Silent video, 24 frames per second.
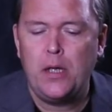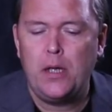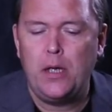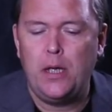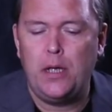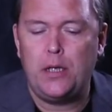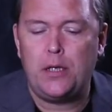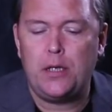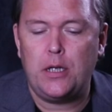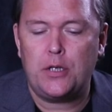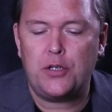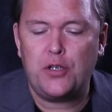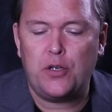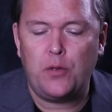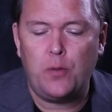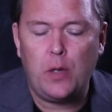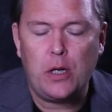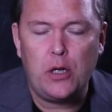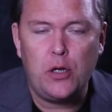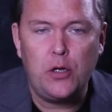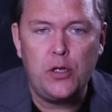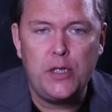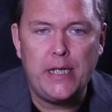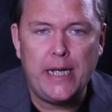It does show a
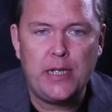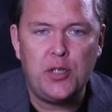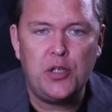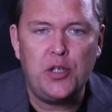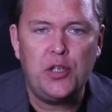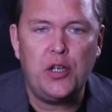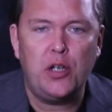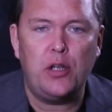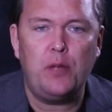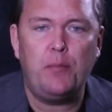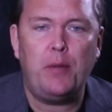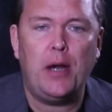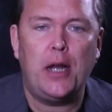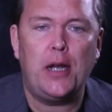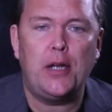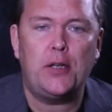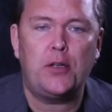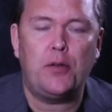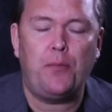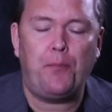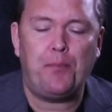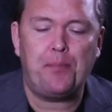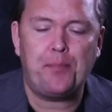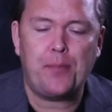good density on the
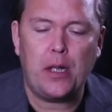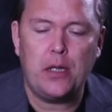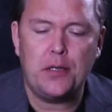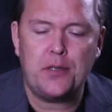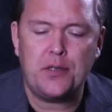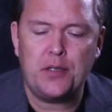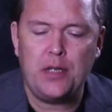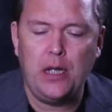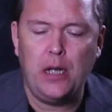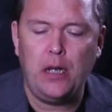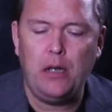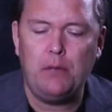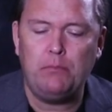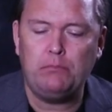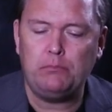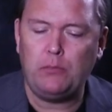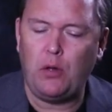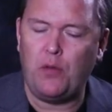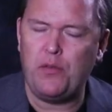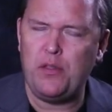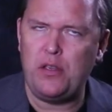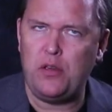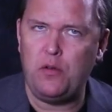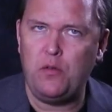palate. Still
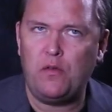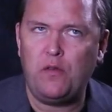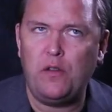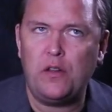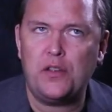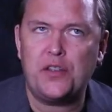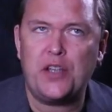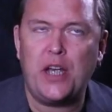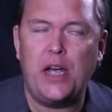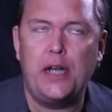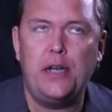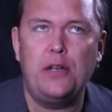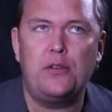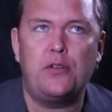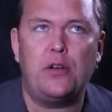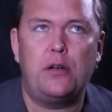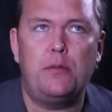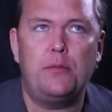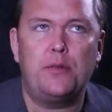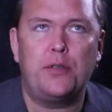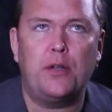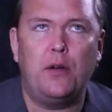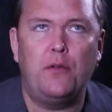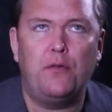on the youthful side in
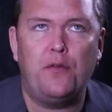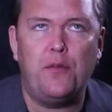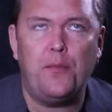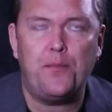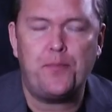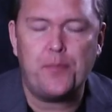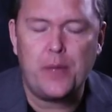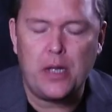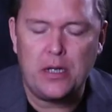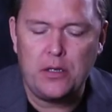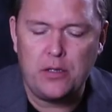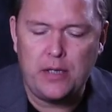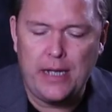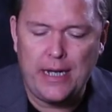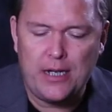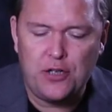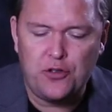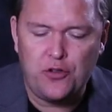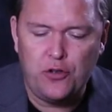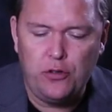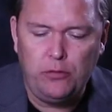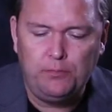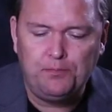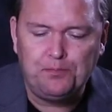terms of
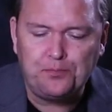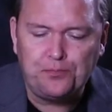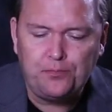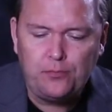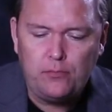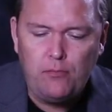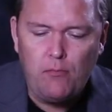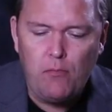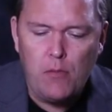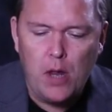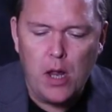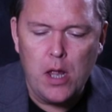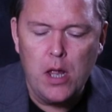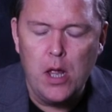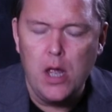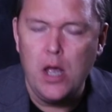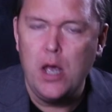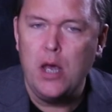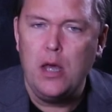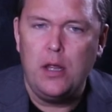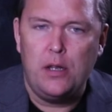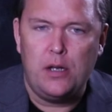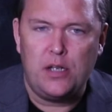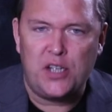texture.
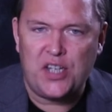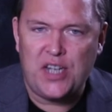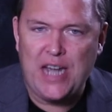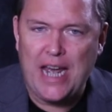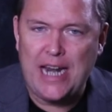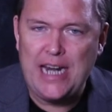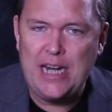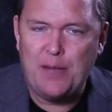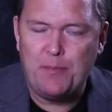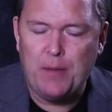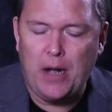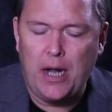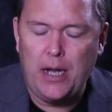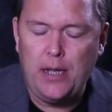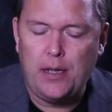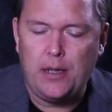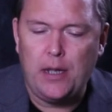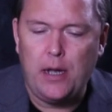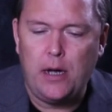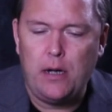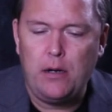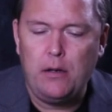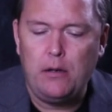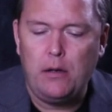There's a tannic bite
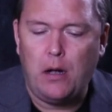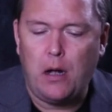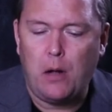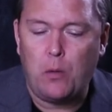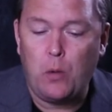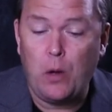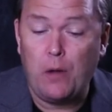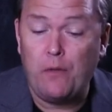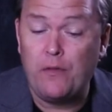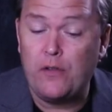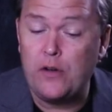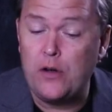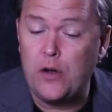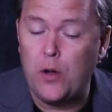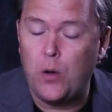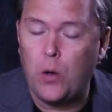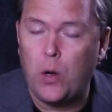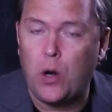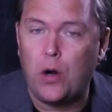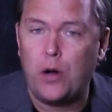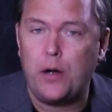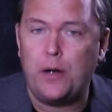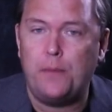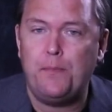there, however, no
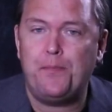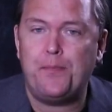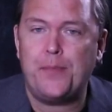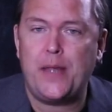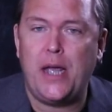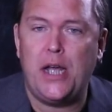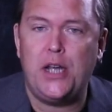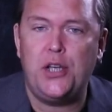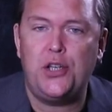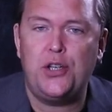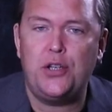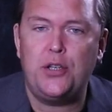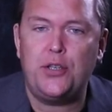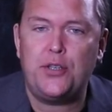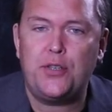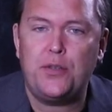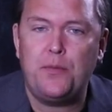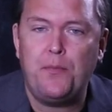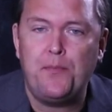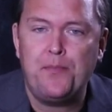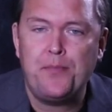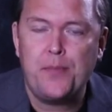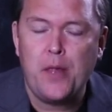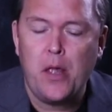hard
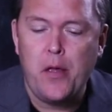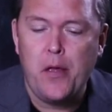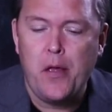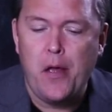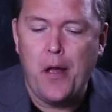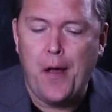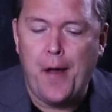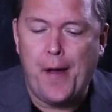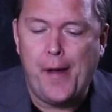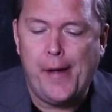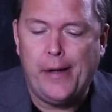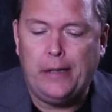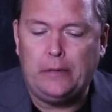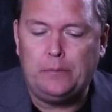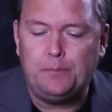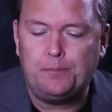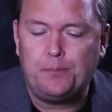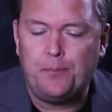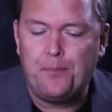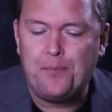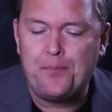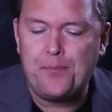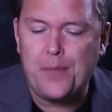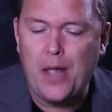edges.
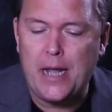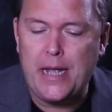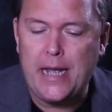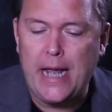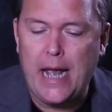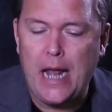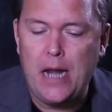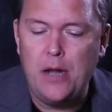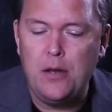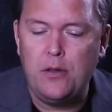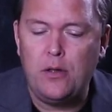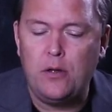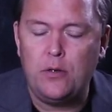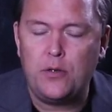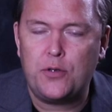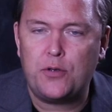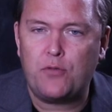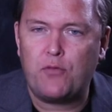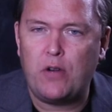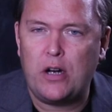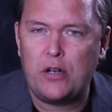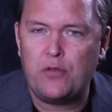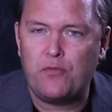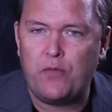Again, those
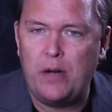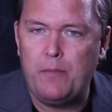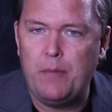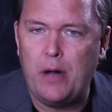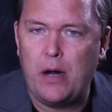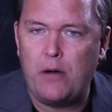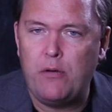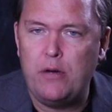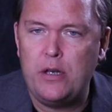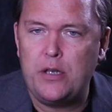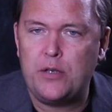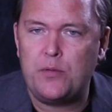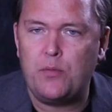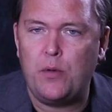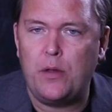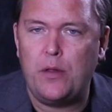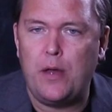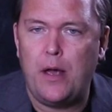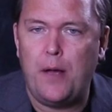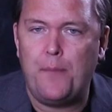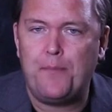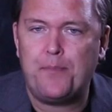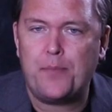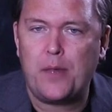crushed red berries with
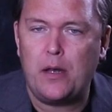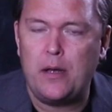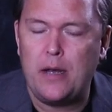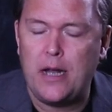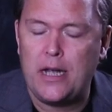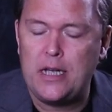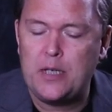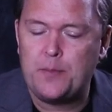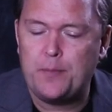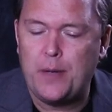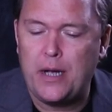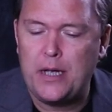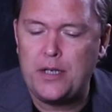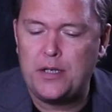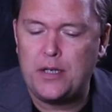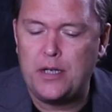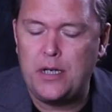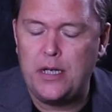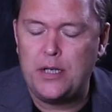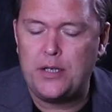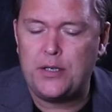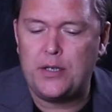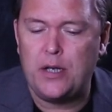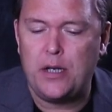a nice
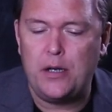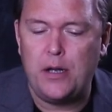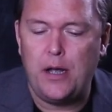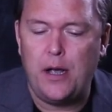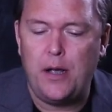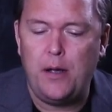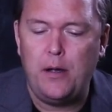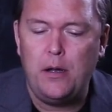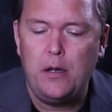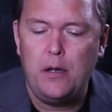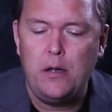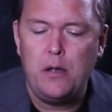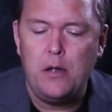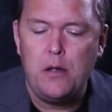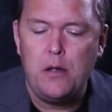spiciness and a